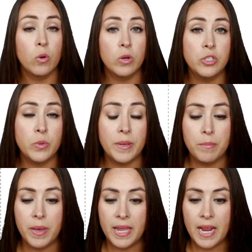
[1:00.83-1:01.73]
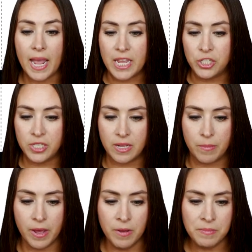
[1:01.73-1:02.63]
we're going to embed H T
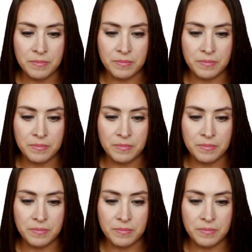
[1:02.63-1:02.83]
M L.